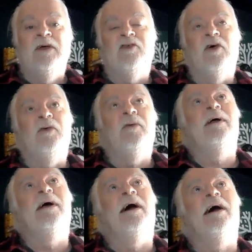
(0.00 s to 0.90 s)
So
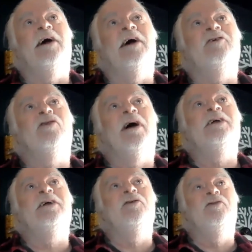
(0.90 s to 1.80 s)
I
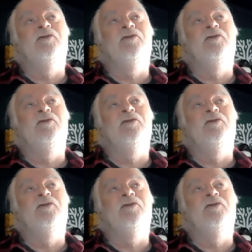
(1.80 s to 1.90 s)
try to